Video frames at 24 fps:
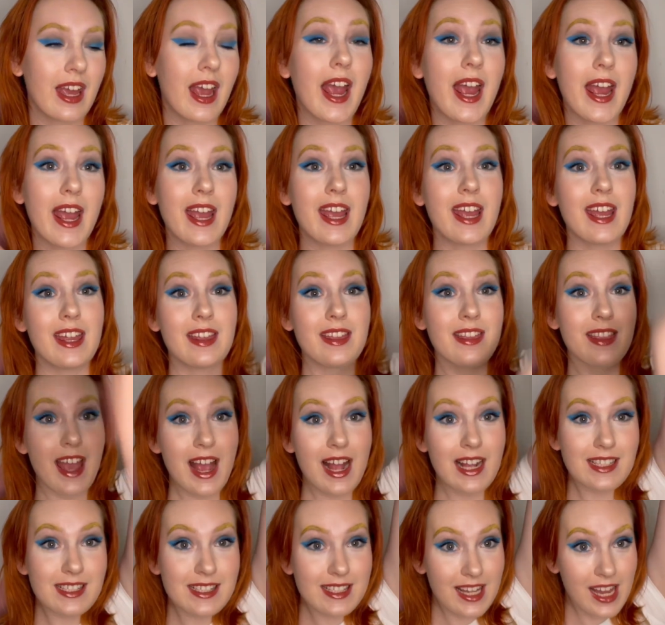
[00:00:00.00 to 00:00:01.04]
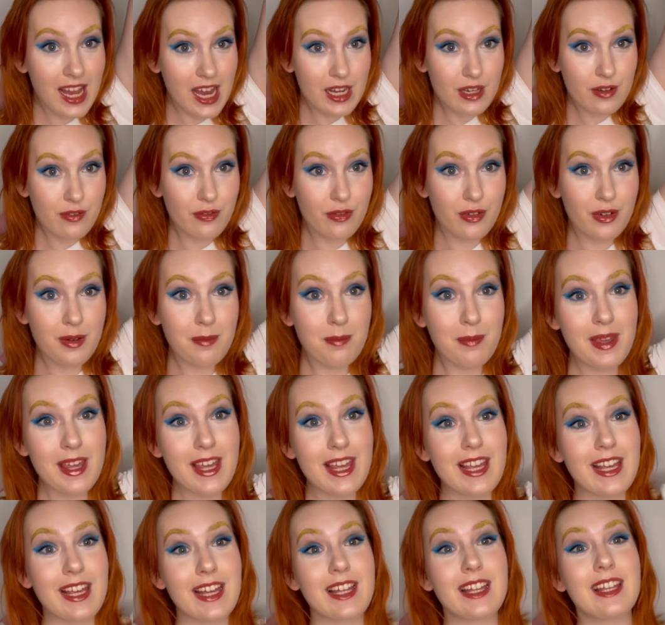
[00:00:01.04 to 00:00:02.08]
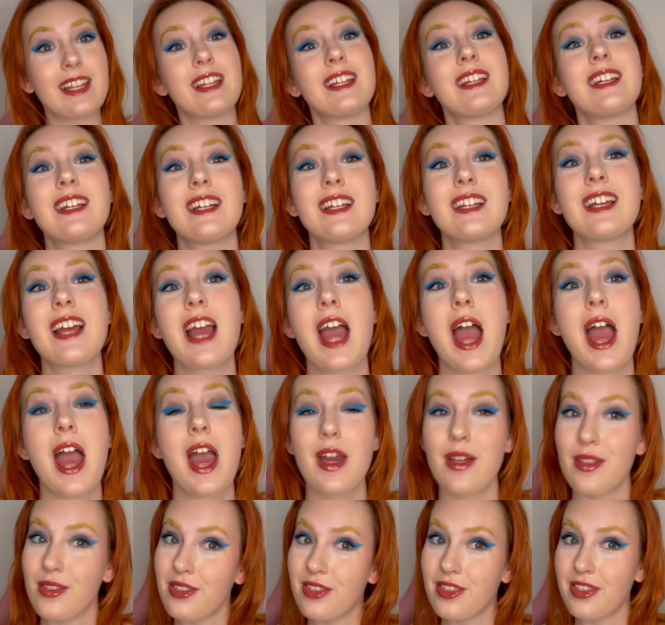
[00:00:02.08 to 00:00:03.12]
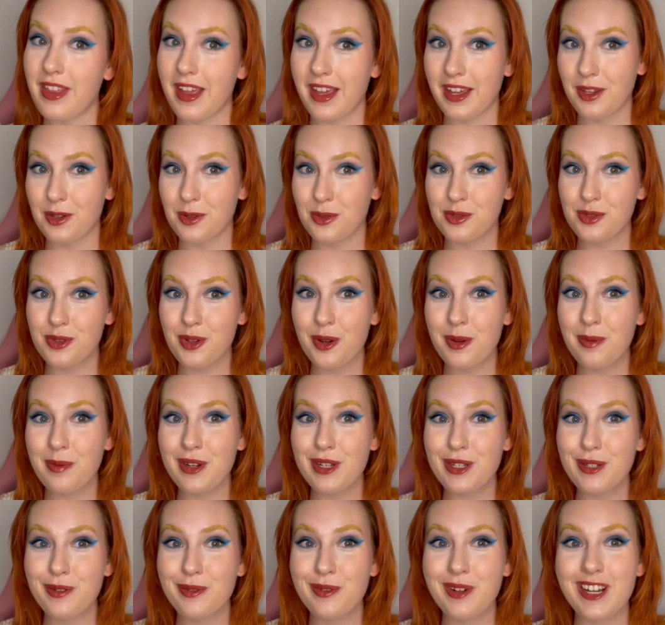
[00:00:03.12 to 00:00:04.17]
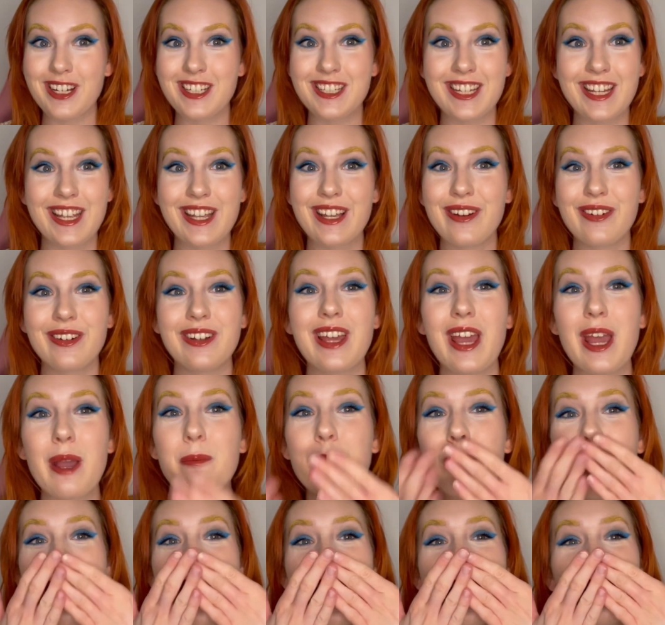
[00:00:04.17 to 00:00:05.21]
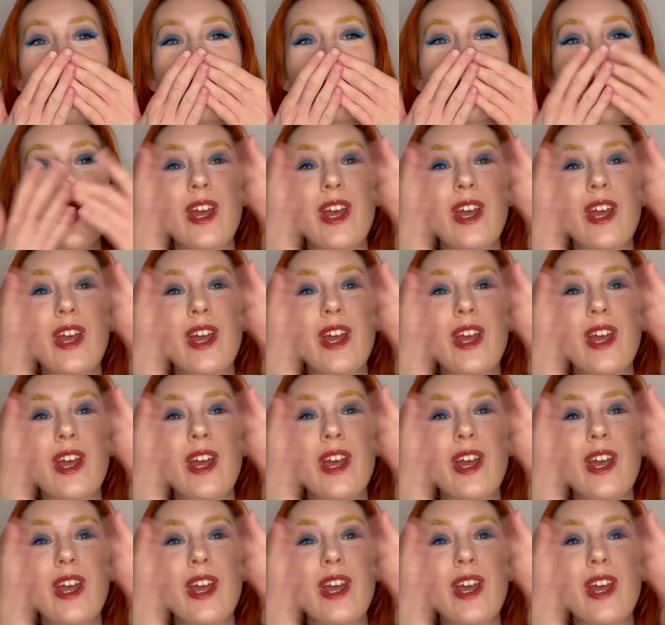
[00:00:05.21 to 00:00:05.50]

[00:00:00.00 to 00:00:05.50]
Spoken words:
And that's it for me. Thank you so much for watching. Okay, bye.